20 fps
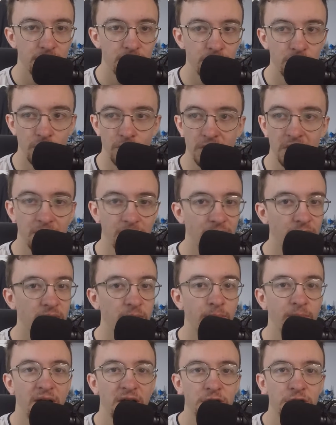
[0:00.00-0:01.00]
talking about the
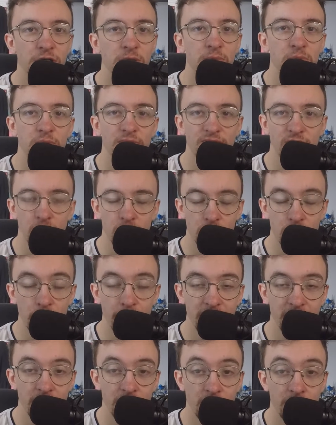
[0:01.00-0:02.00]
matchups we've got
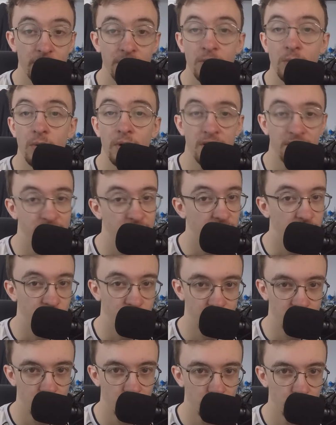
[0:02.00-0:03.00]
coming up and what I think the
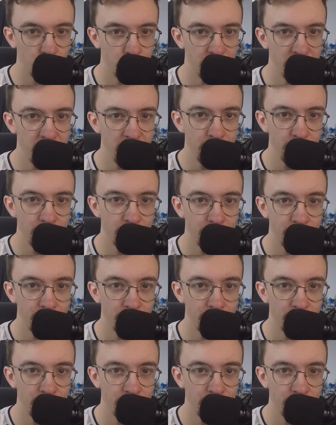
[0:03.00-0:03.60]
results will be.